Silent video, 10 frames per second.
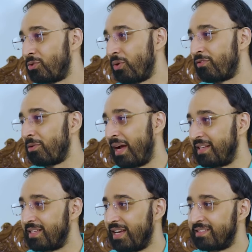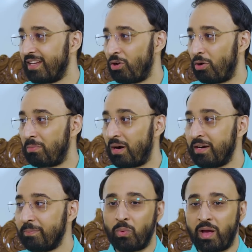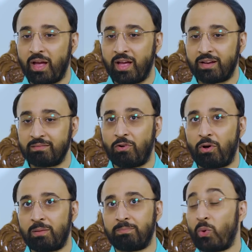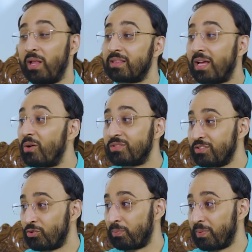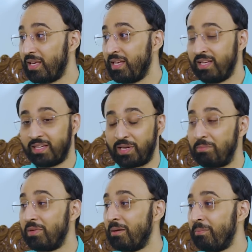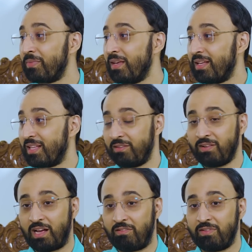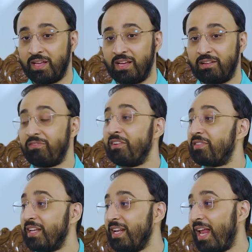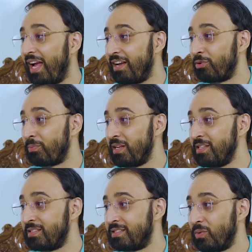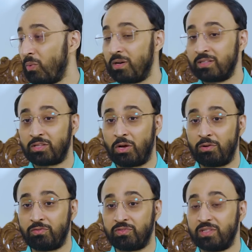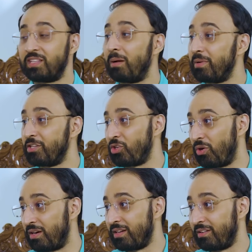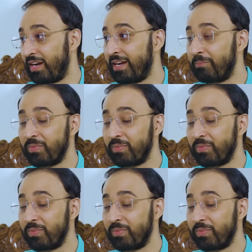Took it from ICICI Lombard, where for a 12,000 rupee premium, they were covering 50 lakh rupees worth of sum insured, right?